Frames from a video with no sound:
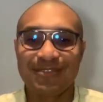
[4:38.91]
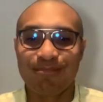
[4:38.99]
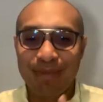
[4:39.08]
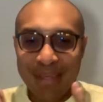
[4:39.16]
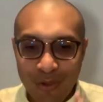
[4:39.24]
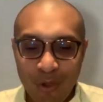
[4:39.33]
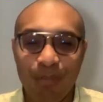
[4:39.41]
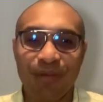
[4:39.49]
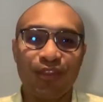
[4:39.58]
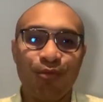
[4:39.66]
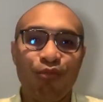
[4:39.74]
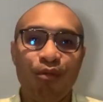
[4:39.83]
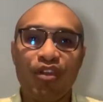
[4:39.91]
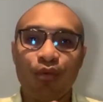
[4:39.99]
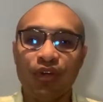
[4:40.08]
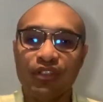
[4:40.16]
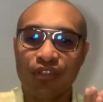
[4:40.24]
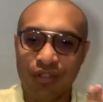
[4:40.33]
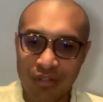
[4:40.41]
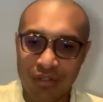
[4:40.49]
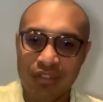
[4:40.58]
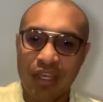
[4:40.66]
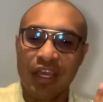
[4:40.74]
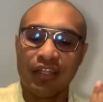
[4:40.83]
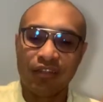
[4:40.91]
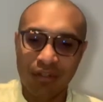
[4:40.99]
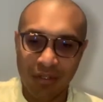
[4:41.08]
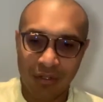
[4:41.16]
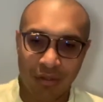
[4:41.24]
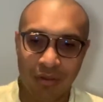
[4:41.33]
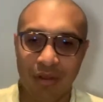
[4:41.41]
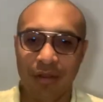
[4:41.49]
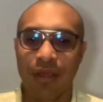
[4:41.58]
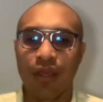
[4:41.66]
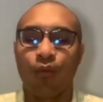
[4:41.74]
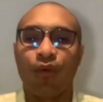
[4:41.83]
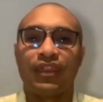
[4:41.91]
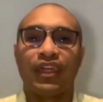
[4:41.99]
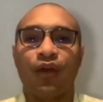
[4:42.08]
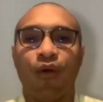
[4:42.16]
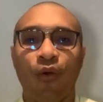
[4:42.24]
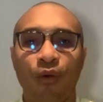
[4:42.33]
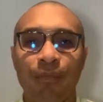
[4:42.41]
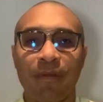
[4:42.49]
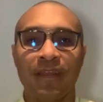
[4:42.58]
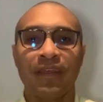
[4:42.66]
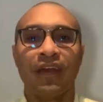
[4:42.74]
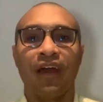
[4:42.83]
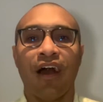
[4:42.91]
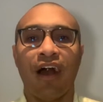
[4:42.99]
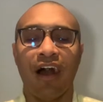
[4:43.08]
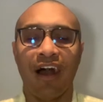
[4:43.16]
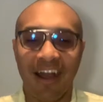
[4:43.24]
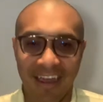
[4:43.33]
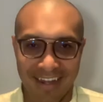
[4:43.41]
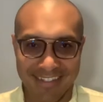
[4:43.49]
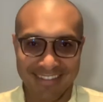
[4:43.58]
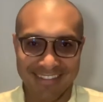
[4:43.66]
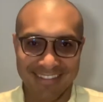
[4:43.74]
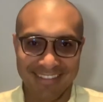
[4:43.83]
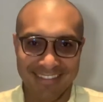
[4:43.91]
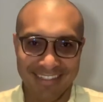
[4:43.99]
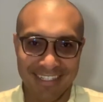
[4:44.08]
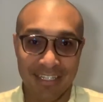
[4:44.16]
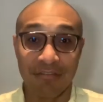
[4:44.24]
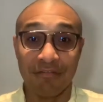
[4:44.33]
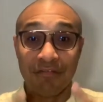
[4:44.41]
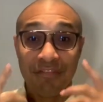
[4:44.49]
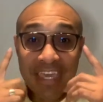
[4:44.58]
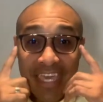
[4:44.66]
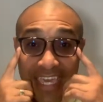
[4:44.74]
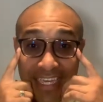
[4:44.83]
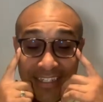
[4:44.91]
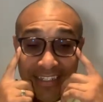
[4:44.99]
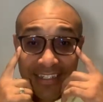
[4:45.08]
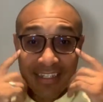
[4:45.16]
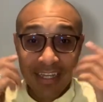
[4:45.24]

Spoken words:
Be open. The moment one turns to the Lord with an open heart, the veil